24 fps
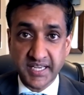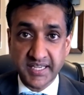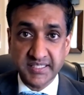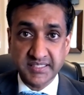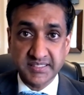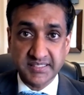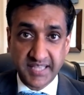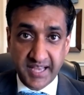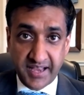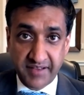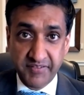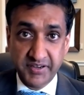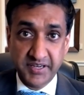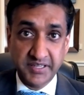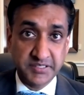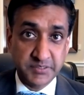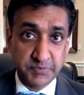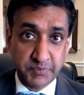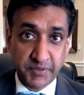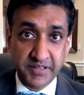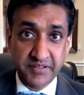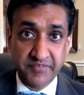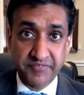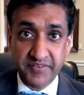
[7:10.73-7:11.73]
That is
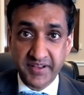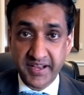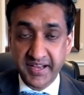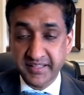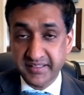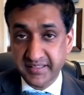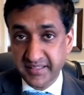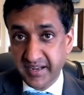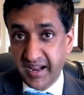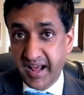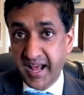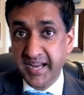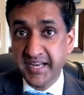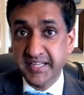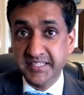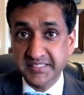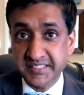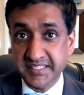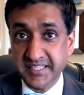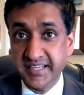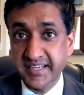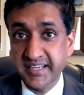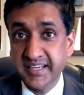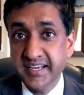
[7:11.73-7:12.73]
evidenced by the fact that,
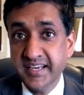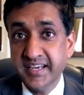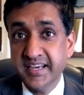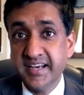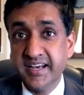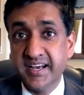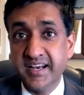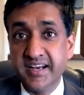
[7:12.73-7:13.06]
honestly,